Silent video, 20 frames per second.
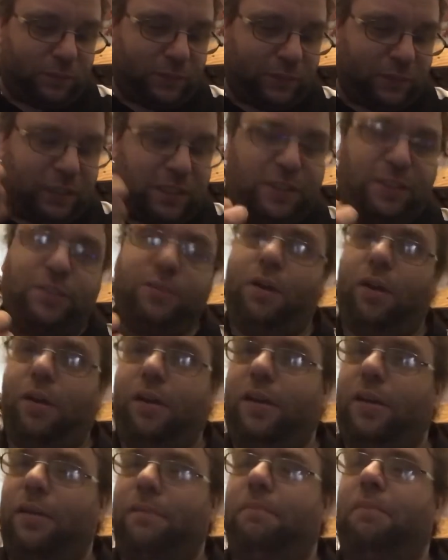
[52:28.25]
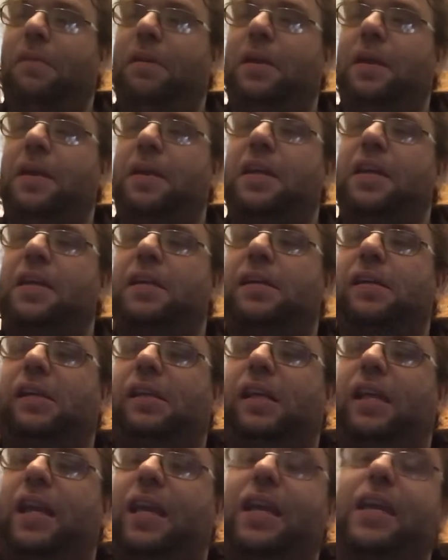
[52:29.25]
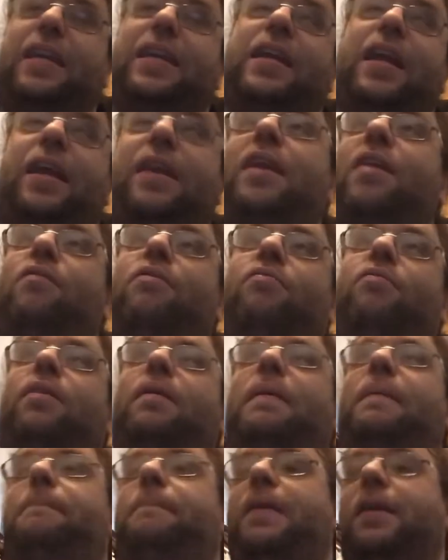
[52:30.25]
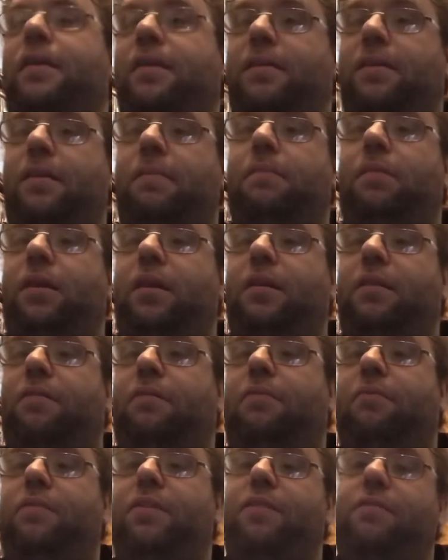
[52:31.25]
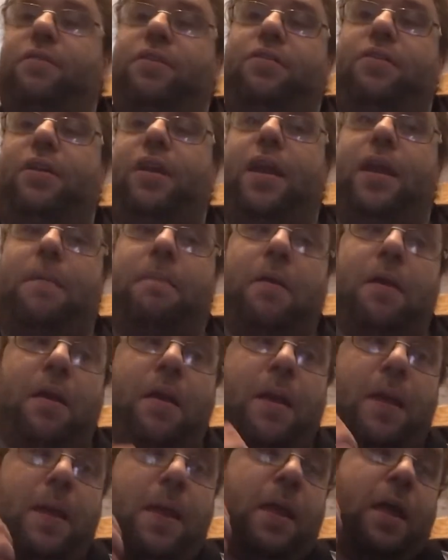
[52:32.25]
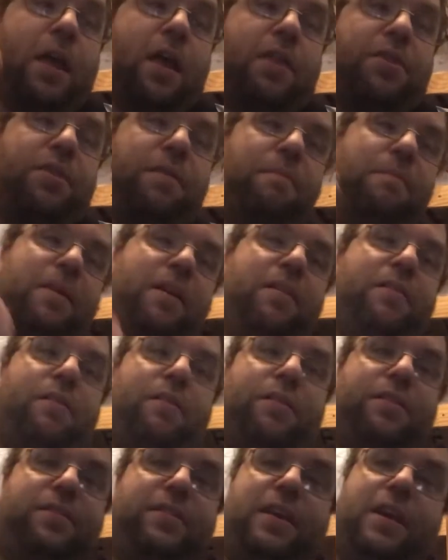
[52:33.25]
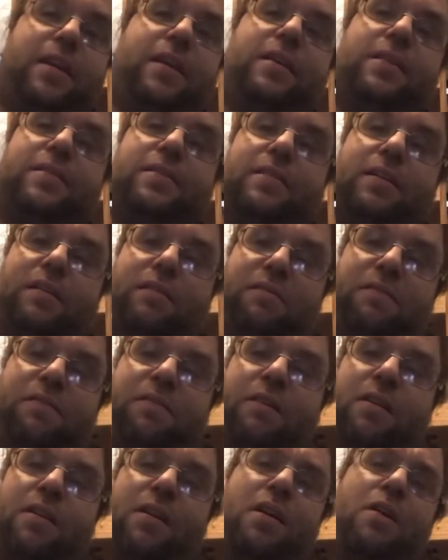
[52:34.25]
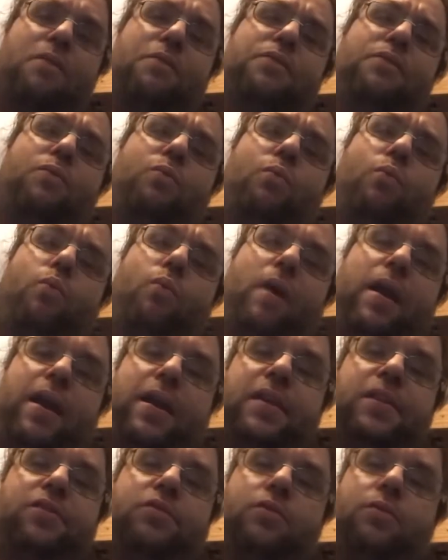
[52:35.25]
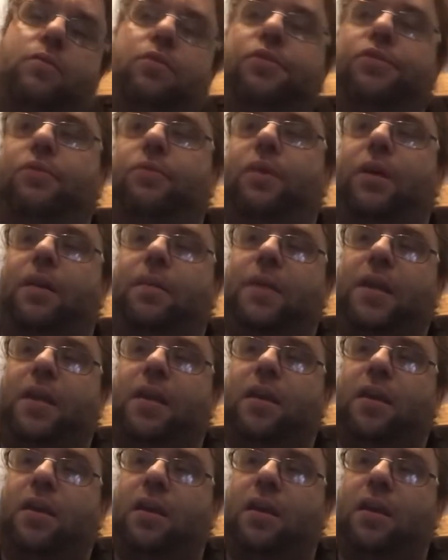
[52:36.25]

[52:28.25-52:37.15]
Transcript: it's not, again, that was one of our biggest complaints with the original game. The Mythos deck itself was way too underwhelming.